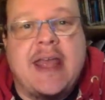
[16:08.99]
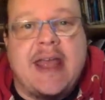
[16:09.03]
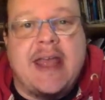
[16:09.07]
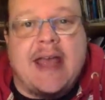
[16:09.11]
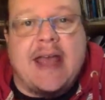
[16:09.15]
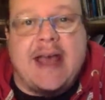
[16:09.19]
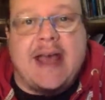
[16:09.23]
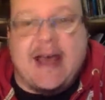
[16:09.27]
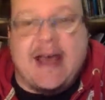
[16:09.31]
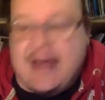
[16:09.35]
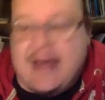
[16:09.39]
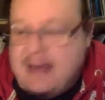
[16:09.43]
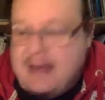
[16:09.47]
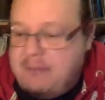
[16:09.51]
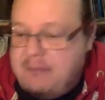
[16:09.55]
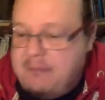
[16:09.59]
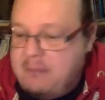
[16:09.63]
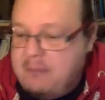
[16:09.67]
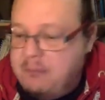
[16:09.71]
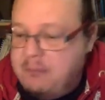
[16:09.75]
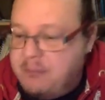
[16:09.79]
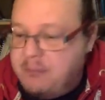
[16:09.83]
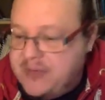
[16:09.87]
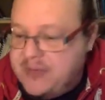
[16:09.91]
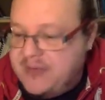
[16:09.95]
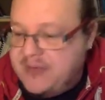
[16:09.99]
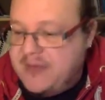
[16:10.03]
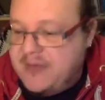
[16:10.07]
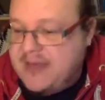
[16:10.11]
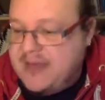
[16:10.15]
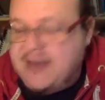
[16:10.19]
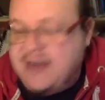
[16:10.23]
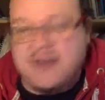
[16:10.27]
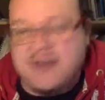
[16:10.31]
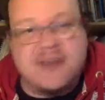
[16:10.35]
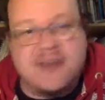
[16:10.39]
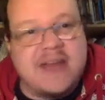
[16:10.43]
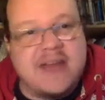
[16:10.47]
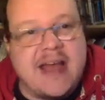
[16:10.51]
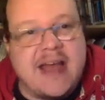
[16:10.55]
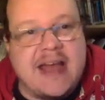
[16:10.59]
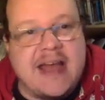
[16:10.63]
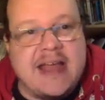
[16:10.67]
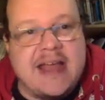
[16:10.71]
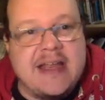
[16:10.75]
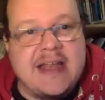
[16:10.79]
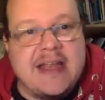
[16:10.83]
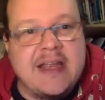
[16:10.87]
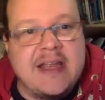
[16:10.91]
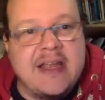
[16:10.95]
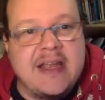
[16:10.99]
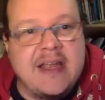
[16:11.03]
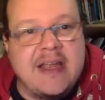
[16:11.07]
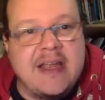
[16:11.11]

But at the end of the day,